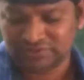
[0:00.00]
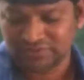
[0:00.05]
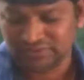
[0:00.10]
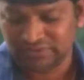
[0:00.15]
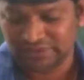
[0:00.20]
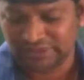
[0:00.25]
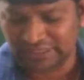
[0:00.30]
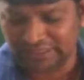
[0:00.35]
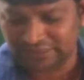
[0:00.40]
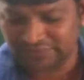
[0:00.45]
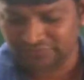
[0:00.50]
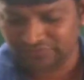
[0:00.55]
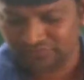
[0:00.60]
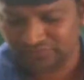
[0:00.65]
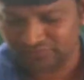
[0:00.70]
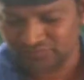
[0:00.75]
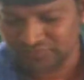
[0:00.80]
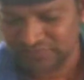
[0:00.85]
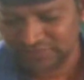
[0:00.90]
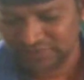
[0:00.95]
Okay.
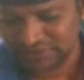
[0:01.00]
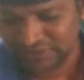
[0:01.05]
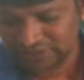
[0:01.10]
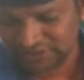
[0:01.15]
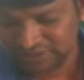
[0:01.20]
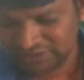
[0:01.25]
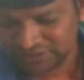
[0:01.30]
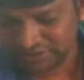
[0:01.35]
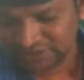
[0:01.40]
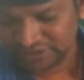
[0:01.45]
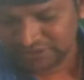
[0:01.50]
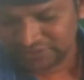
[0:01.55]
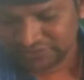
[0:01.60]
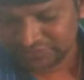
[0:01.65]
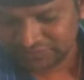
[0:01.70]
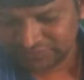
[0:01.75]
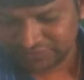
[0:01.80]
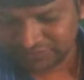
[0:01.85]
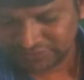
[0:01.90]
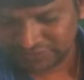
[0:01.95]

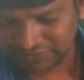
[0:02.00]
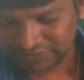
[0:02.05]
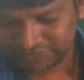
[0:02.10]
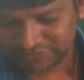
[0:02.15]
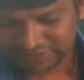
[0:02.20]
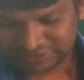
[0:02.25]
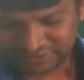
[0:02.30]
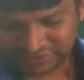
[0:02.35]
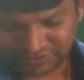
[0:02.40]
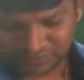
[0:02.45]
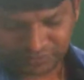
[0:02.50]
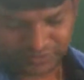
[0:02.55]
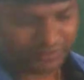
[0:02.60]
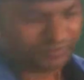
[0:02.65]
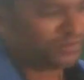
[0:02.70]
So this is one of